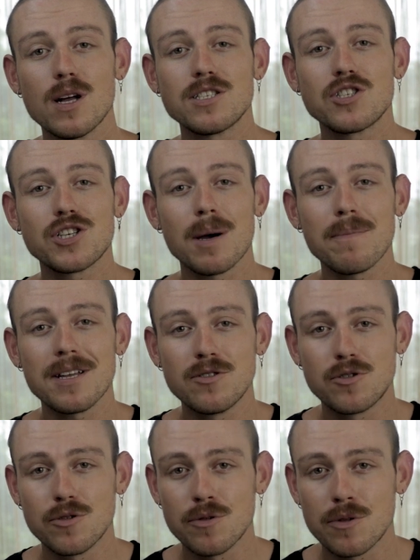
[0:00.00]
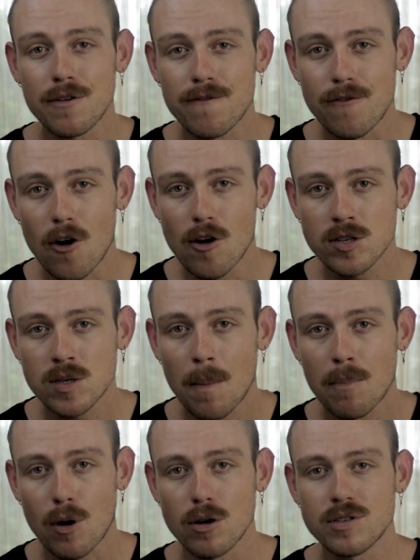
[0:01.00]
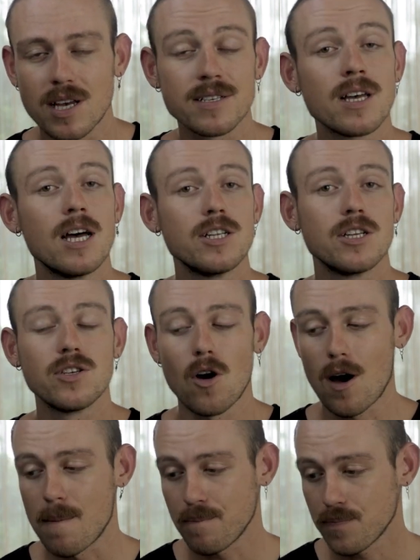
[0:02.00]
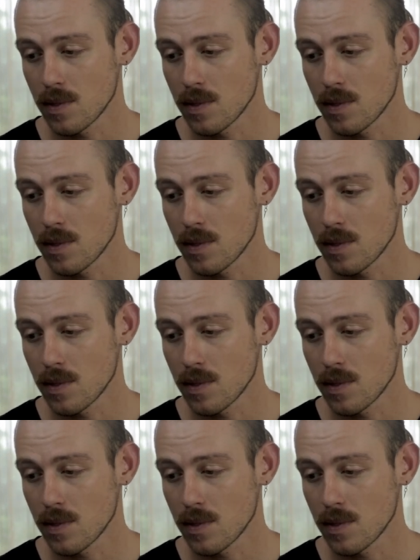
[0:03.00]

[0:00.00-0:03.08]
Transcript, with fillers: let's jump into the first process, design.